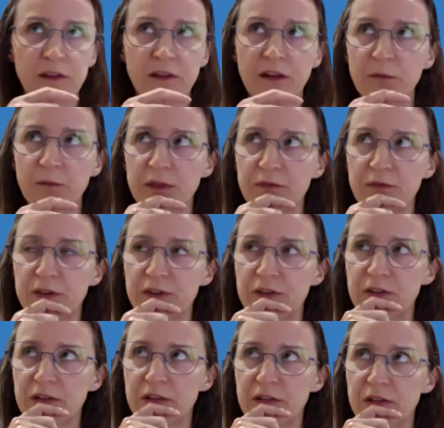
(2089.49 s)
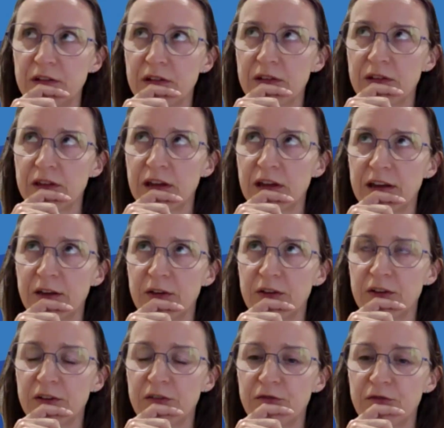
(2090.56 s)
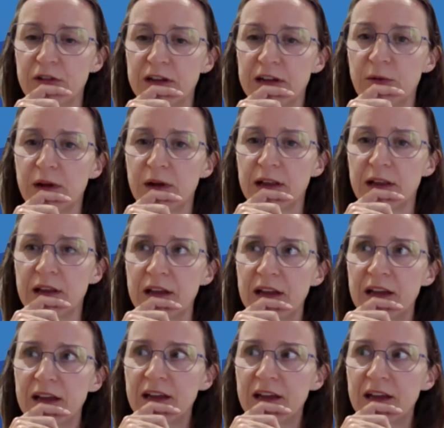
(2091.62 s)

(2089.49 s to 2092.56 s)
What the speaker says: with the eye condition for a little while.